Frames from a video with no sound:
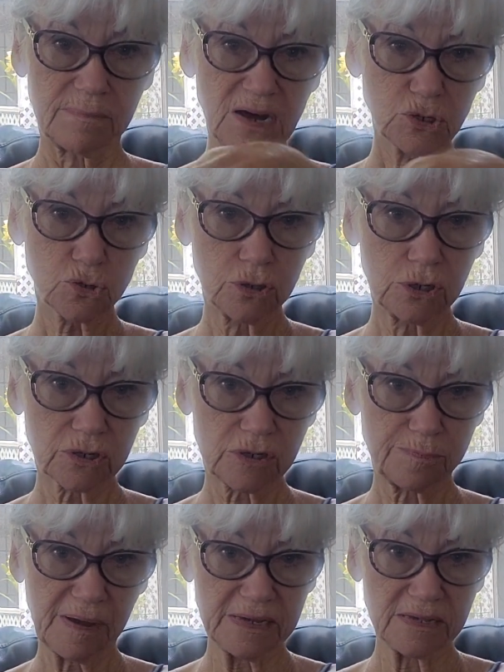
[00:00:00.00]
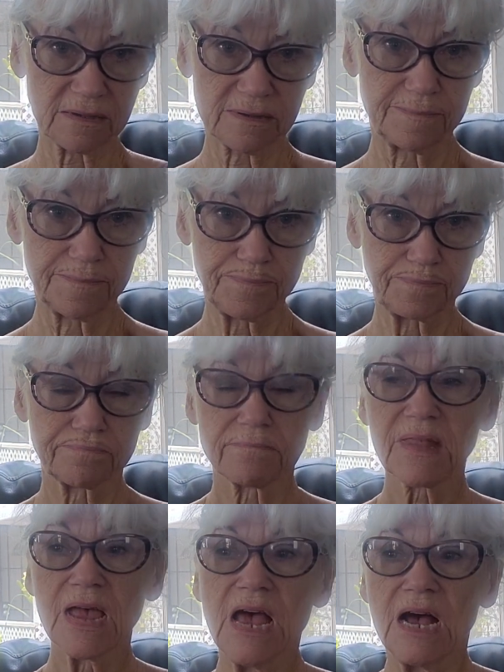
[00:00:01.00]
My trunk space.
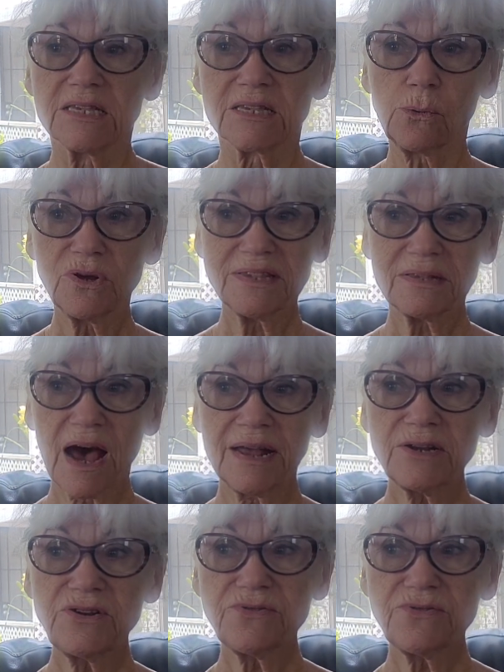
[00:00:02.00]
So he's got to